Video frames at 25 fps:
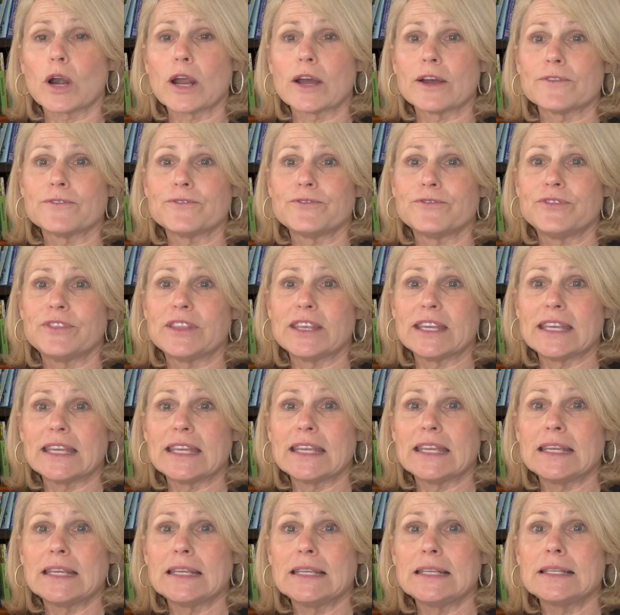of
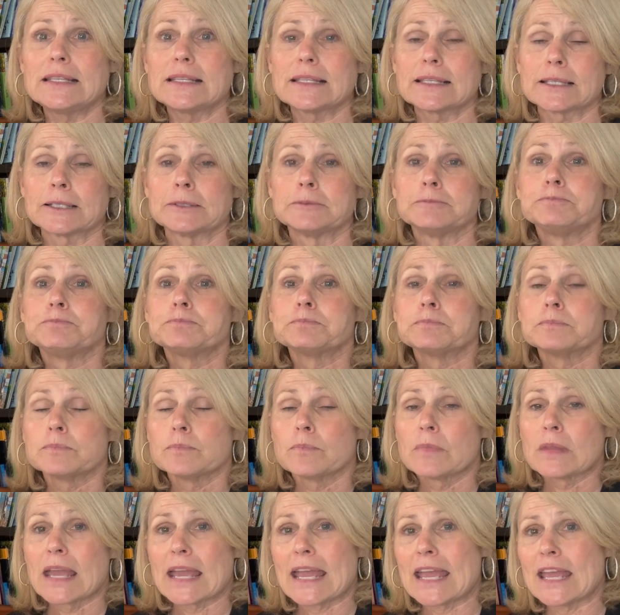these.
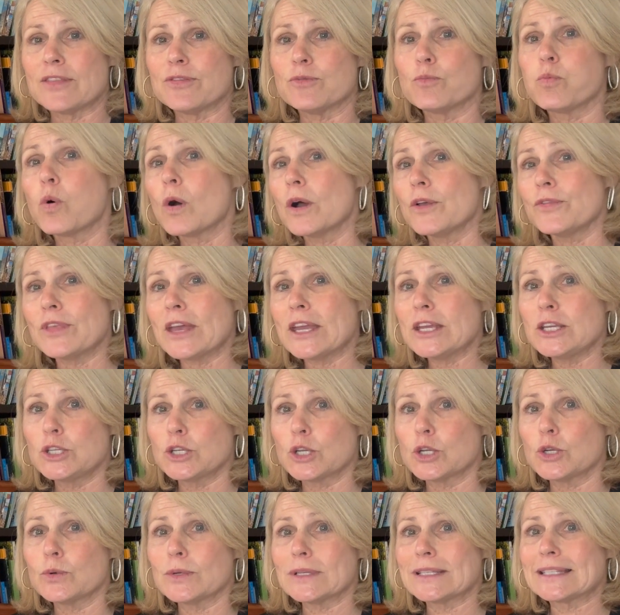And what they
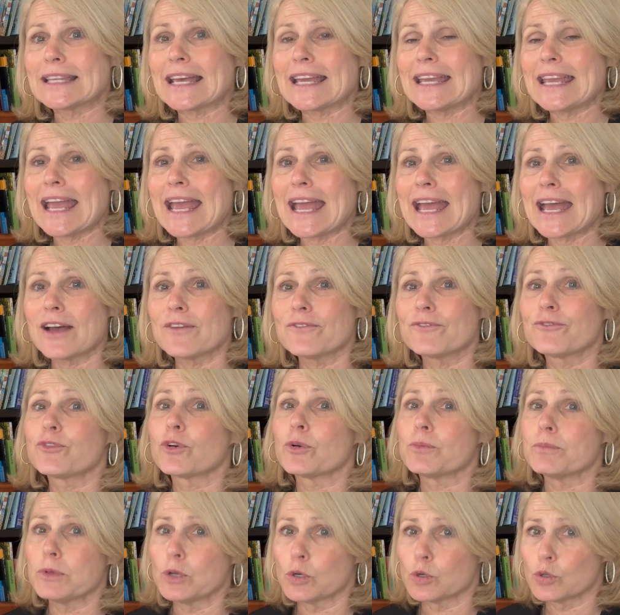do is they have
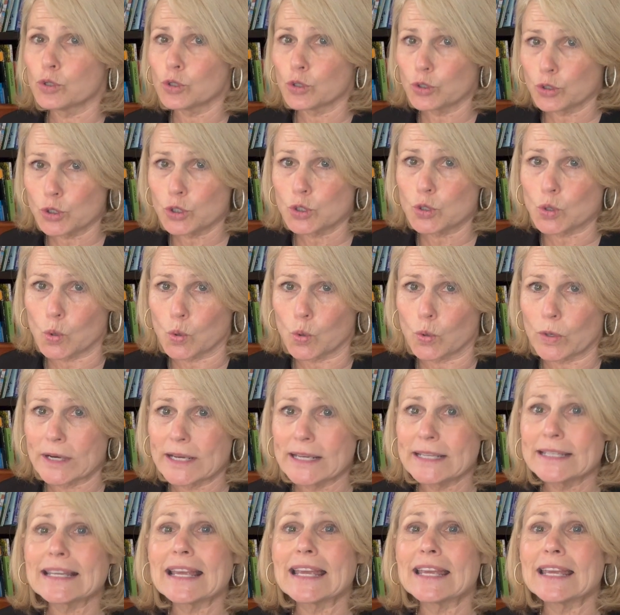familiar stories